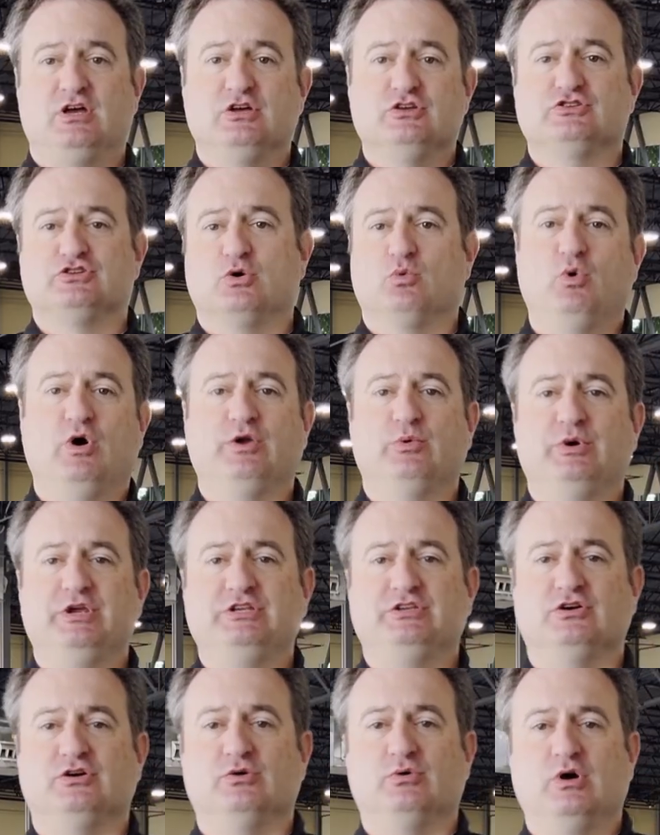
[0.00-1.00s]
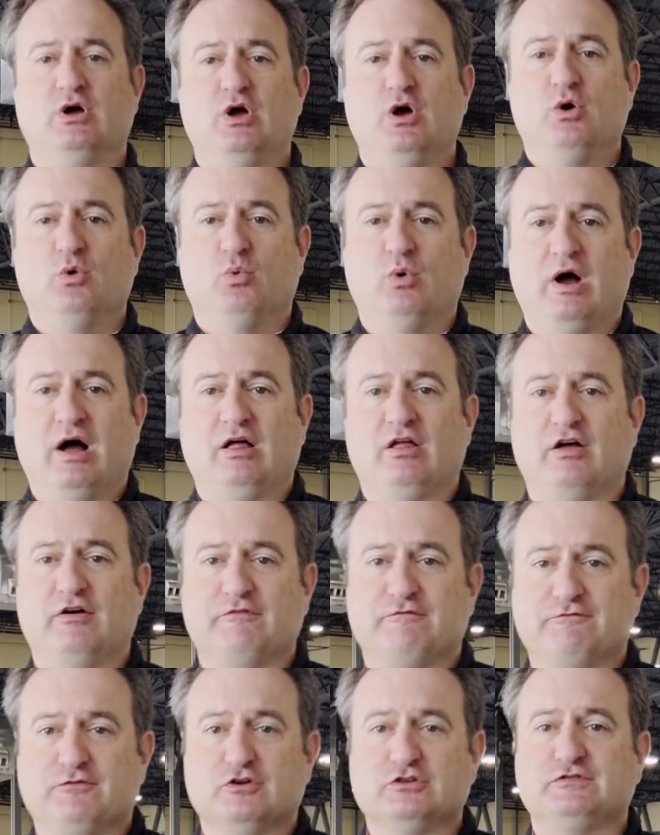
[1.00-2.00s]
So what do we do?
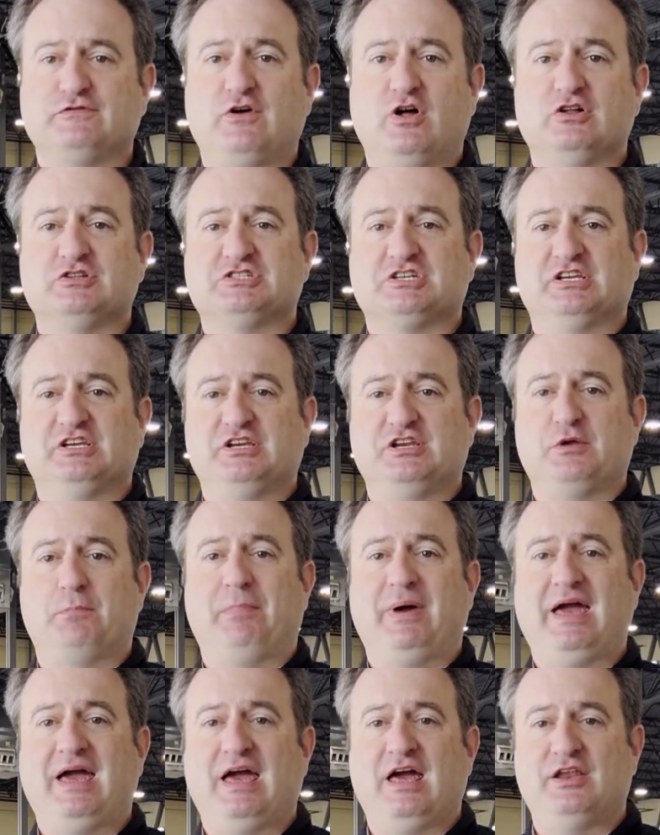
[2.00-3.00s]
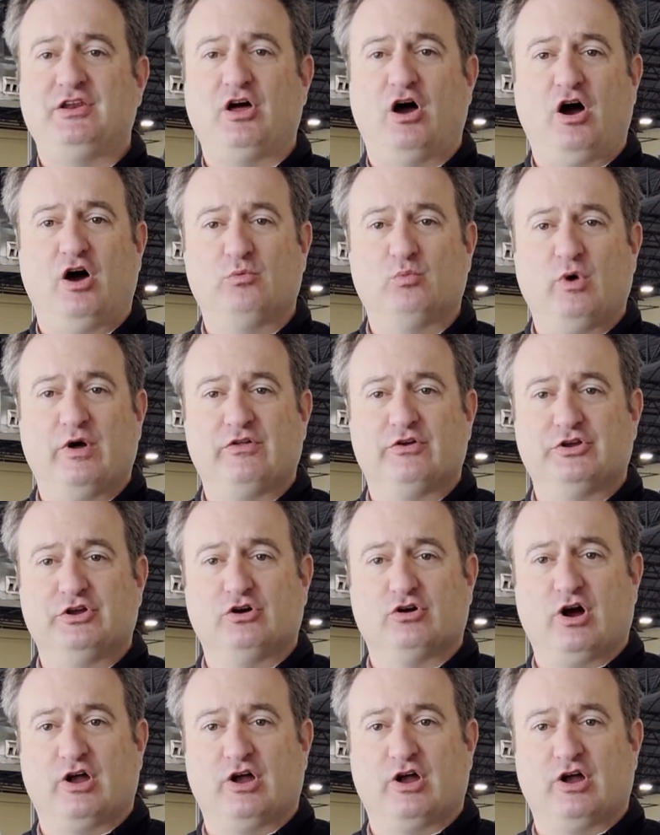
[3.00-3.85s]
Well, first of all, it's going to depend on whether you're